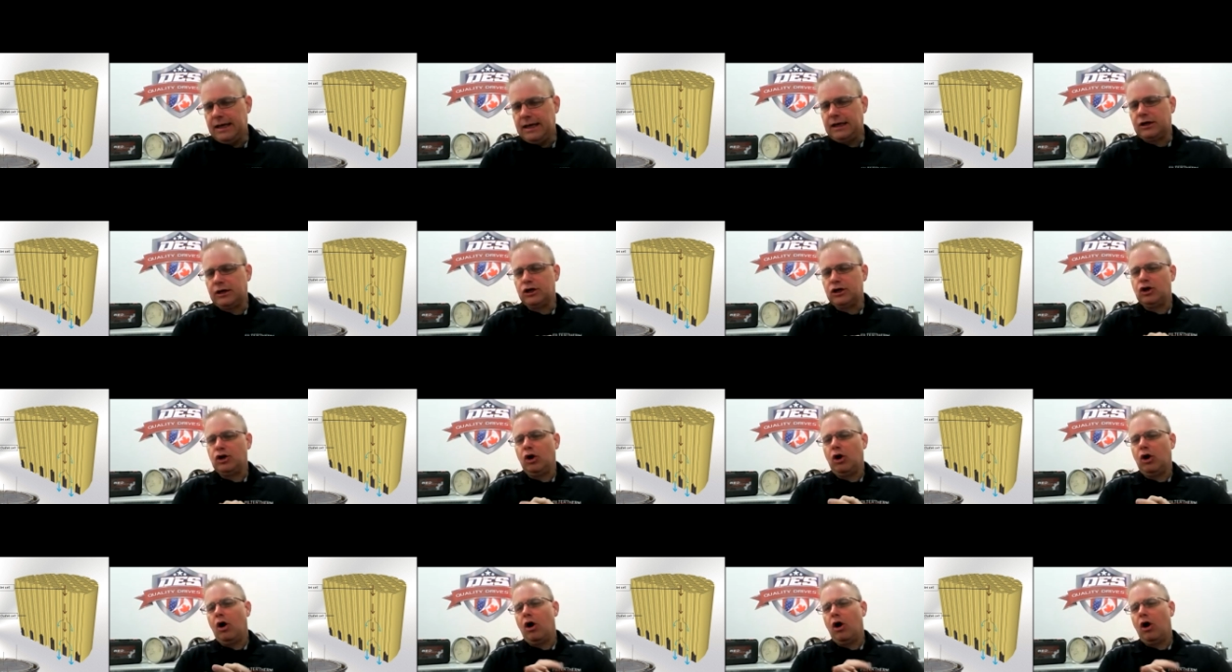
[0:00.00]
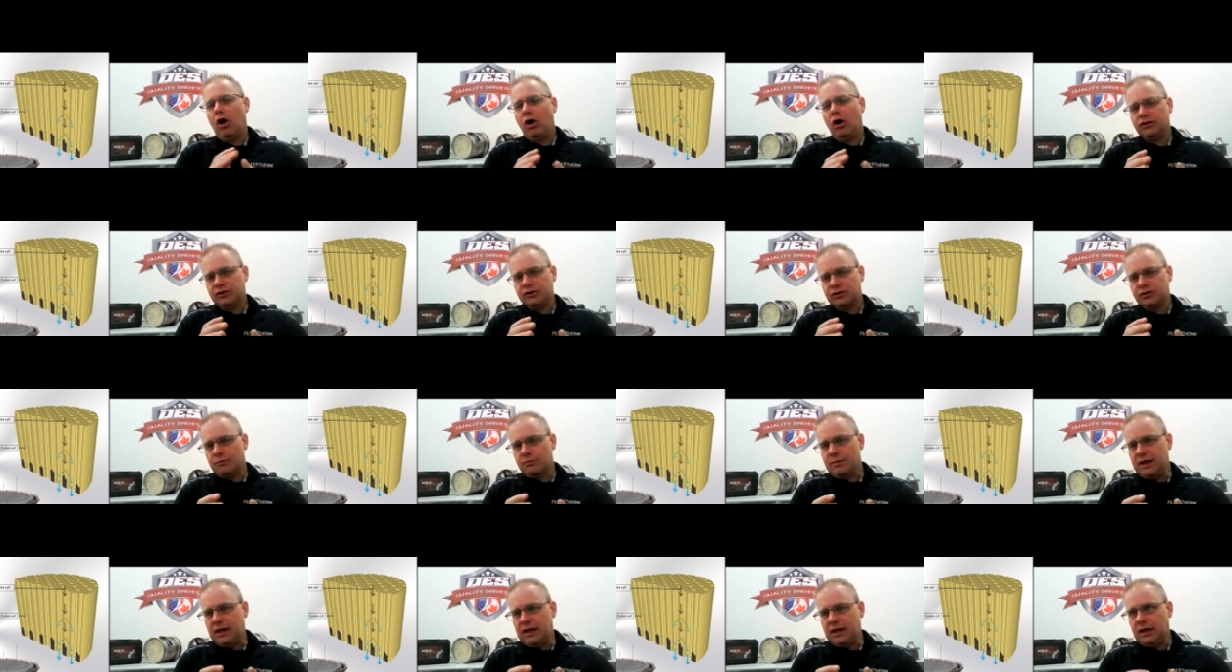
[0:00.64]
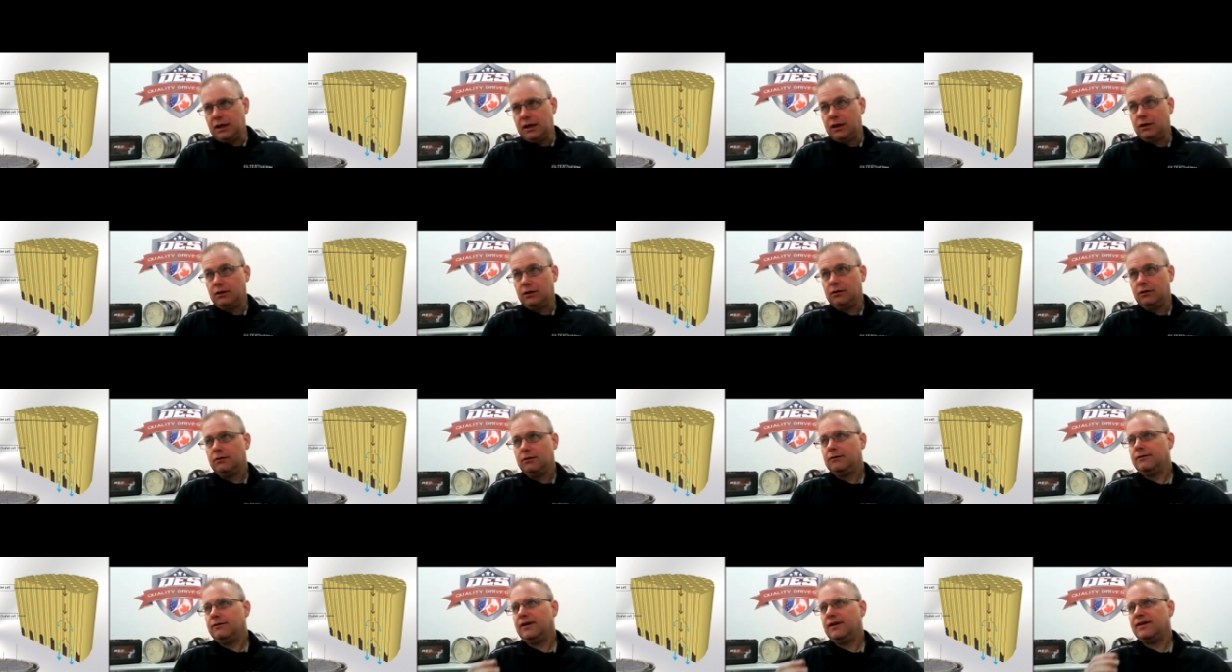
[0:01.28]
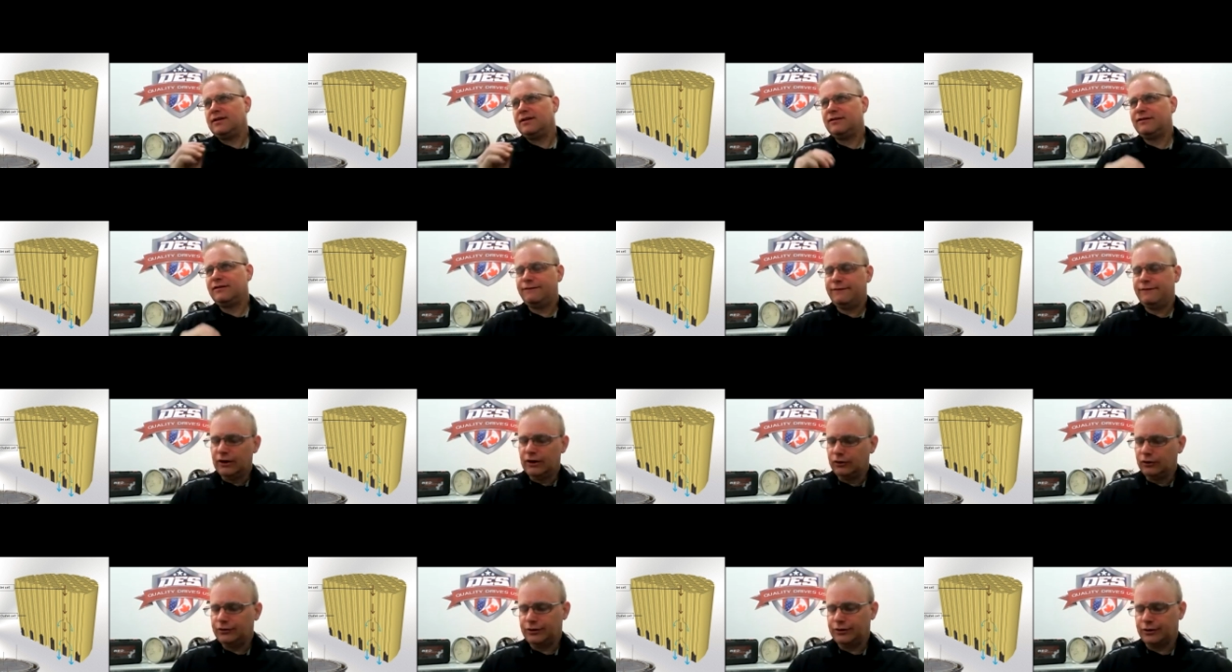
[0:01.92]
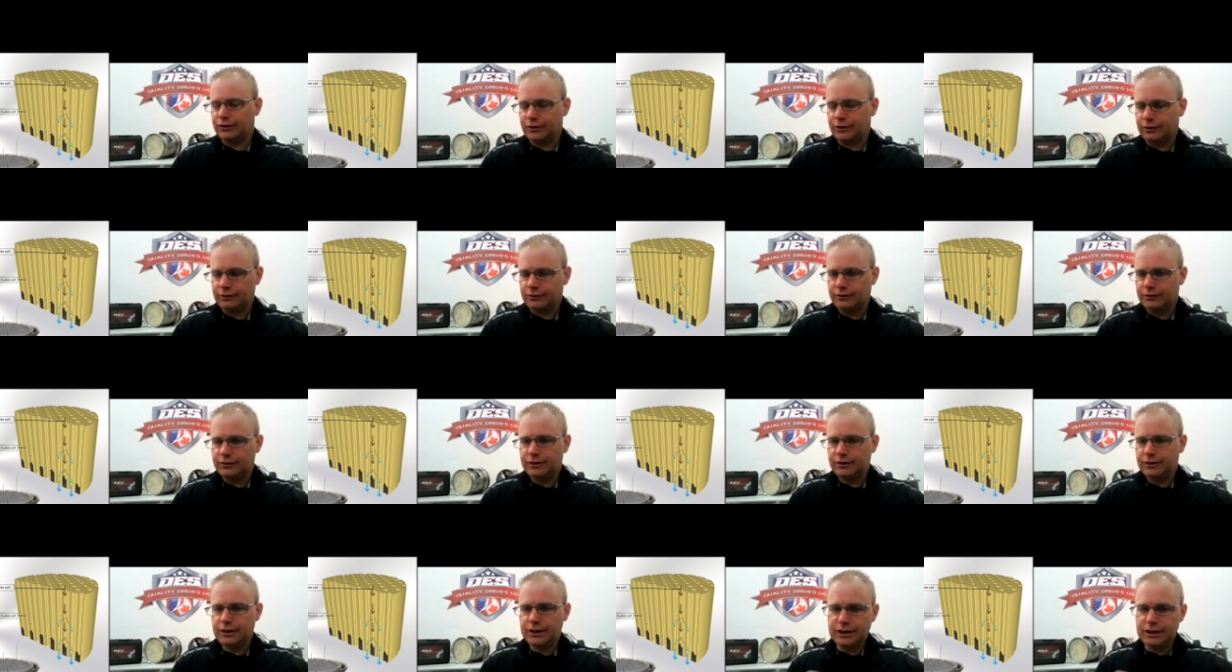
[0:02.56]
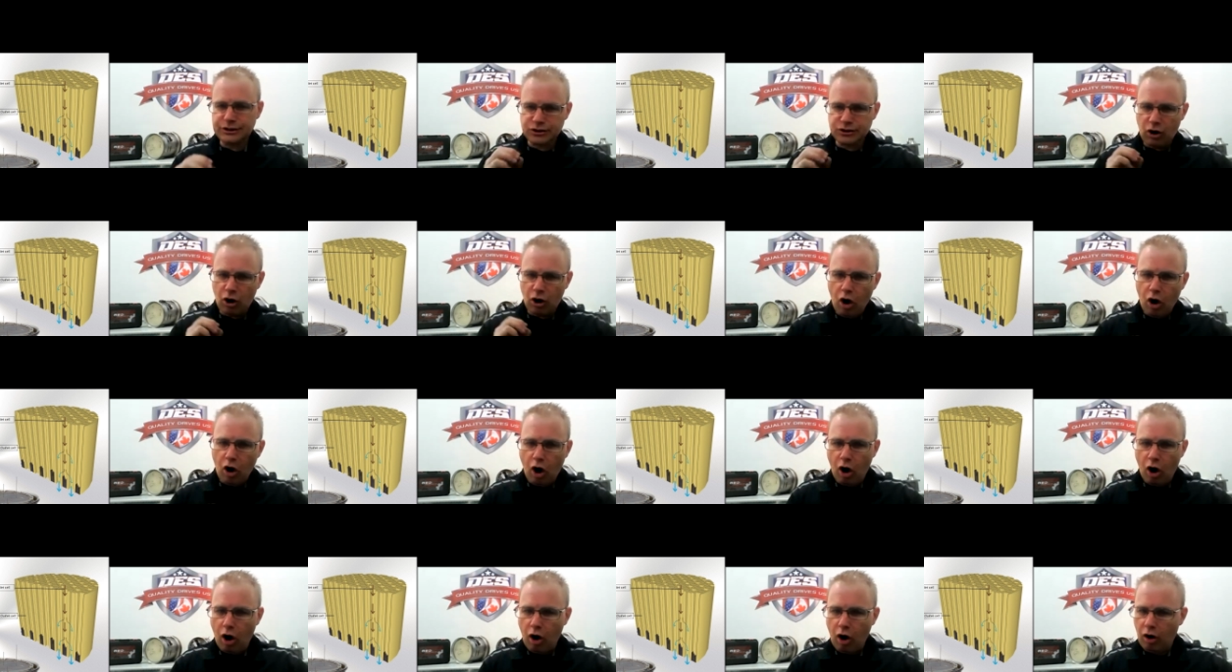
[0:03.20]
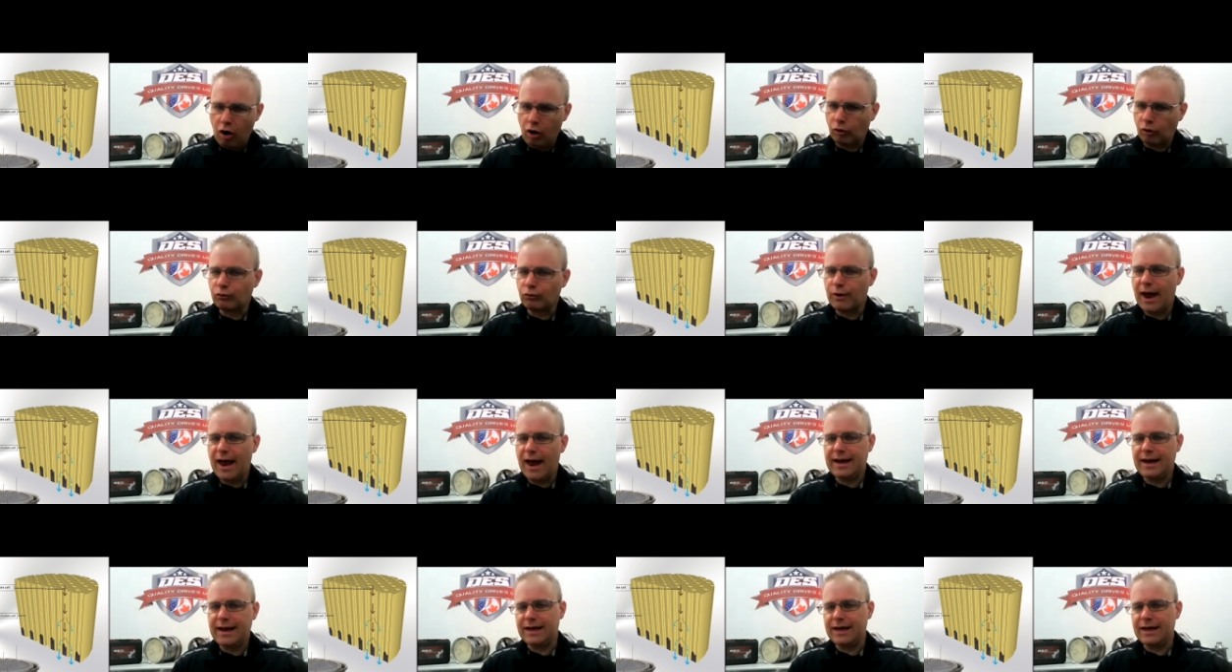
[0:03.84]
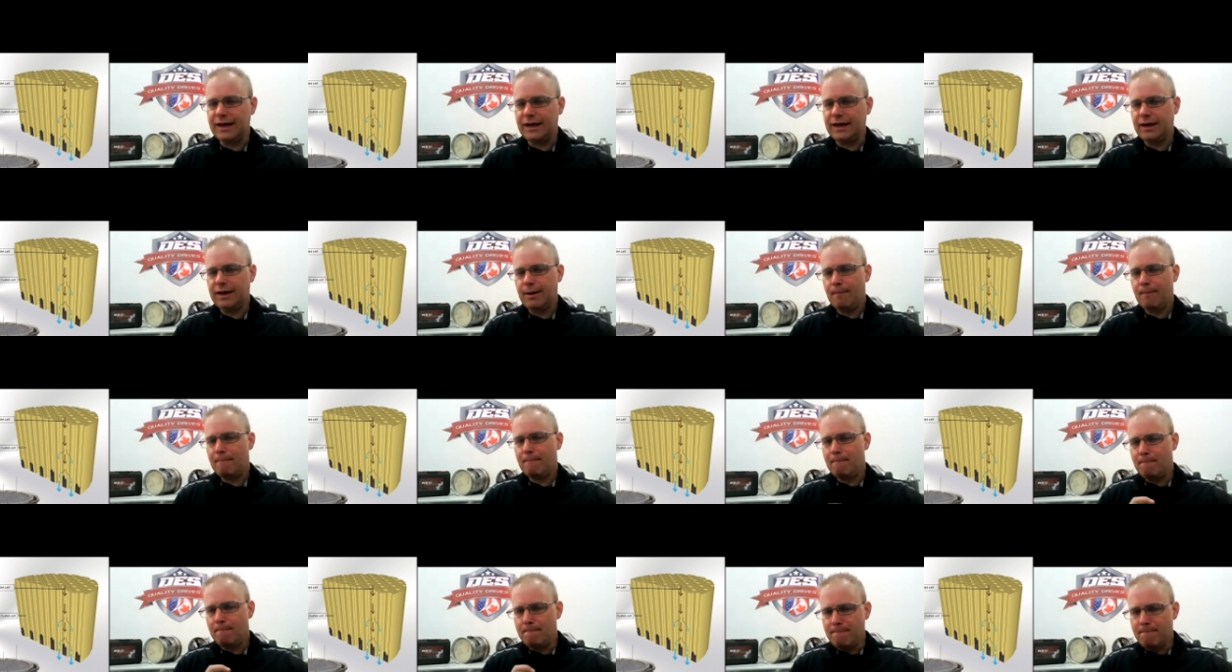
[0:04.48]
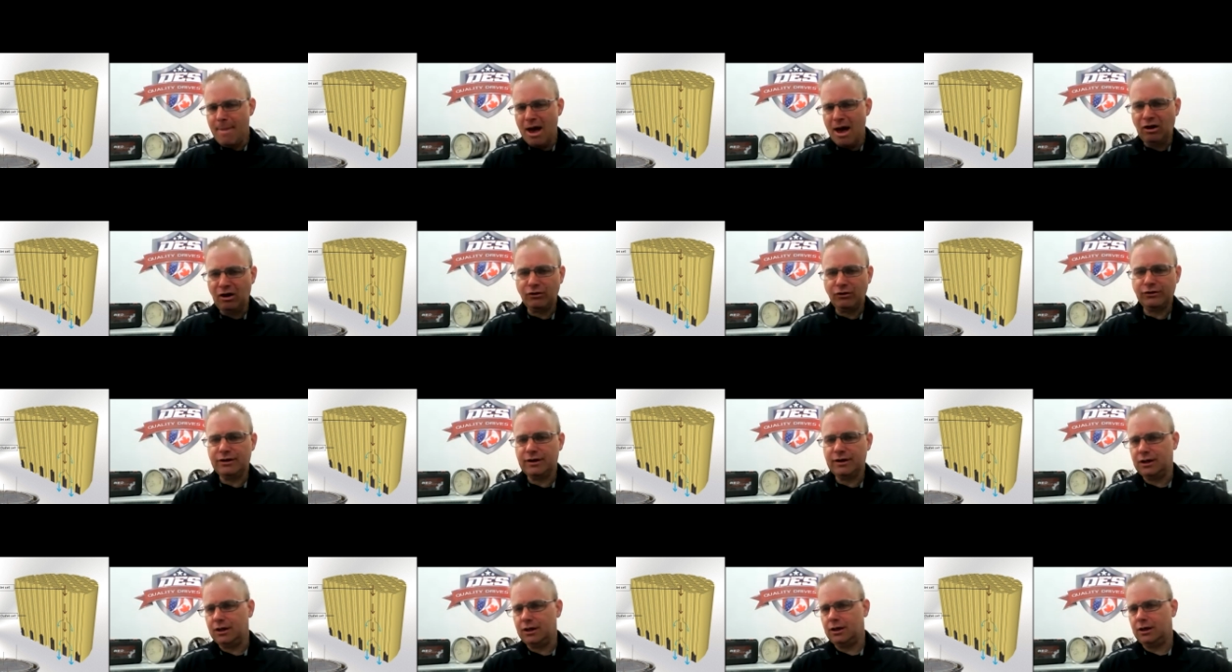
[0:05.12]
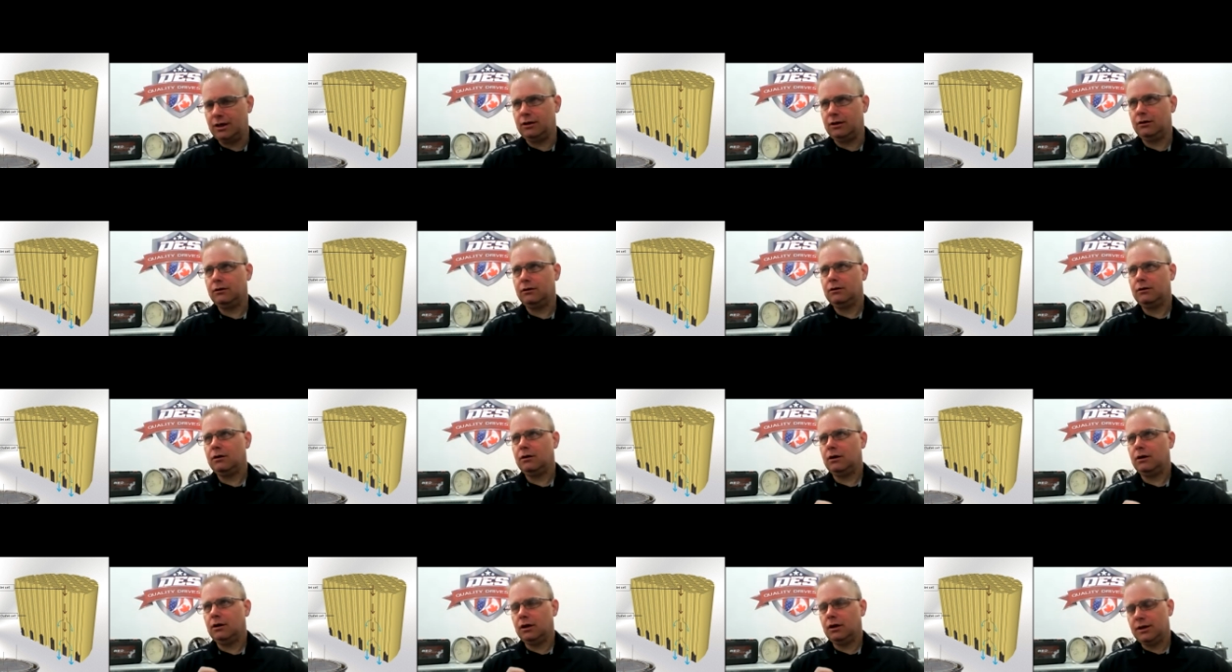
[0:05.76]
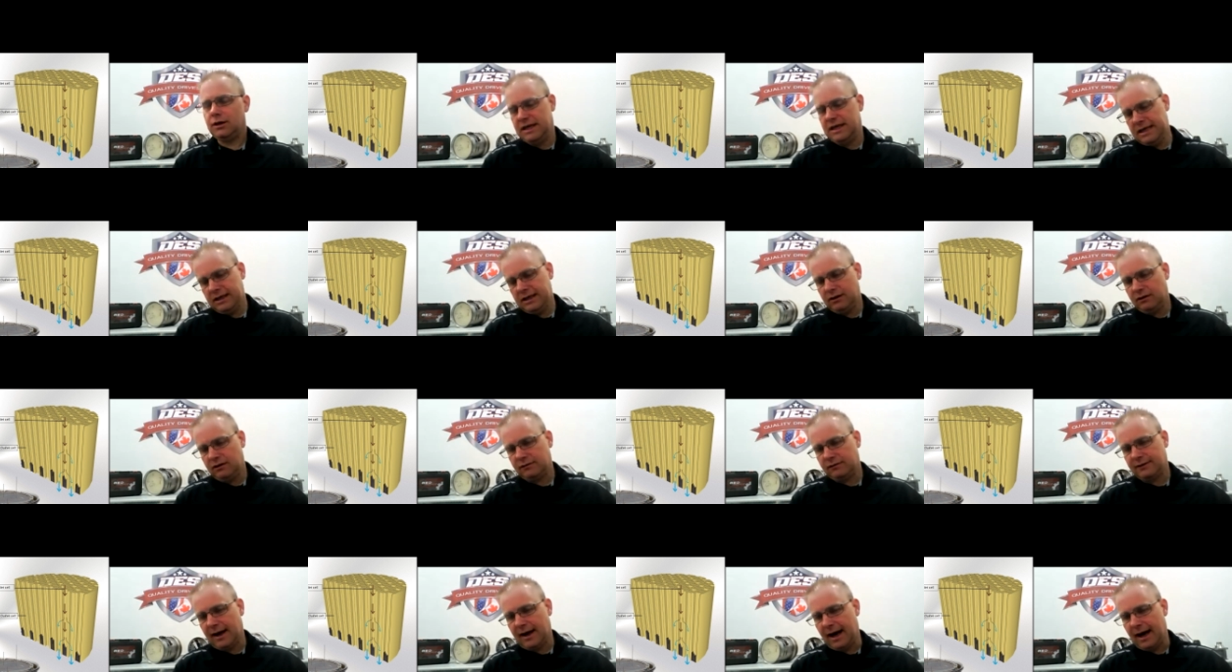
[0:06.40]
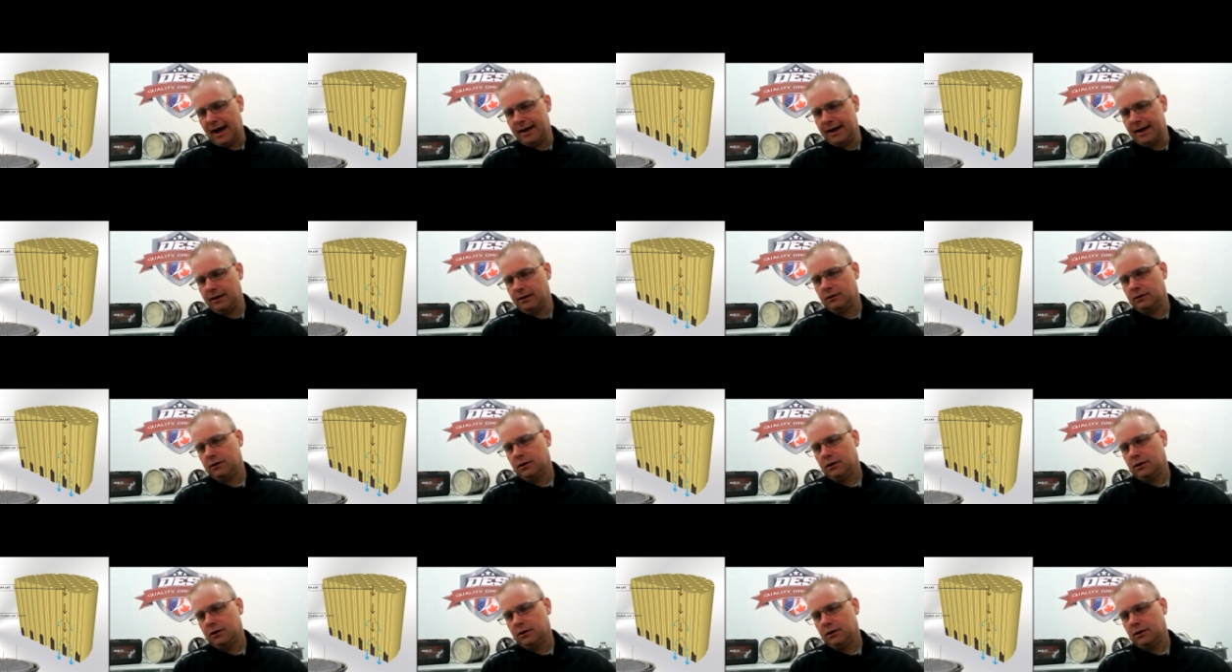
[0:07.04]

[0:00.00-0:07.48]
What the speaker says: it could also mean that this filter is already melted on the inside.